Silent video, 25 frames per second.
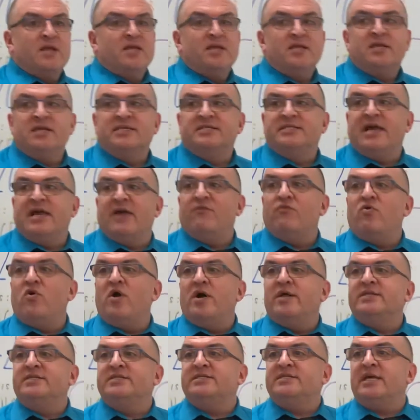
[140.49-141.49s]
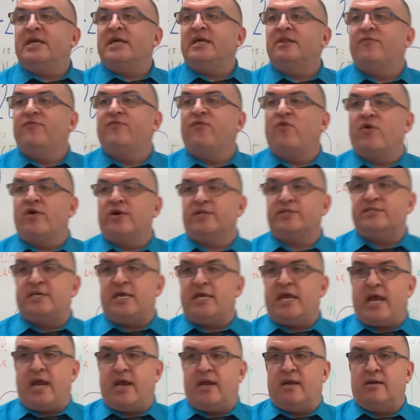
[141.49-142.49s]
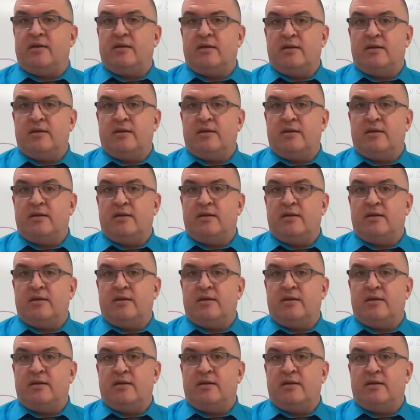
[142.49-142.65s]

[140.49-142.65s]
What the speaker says: Does everyone see the 14?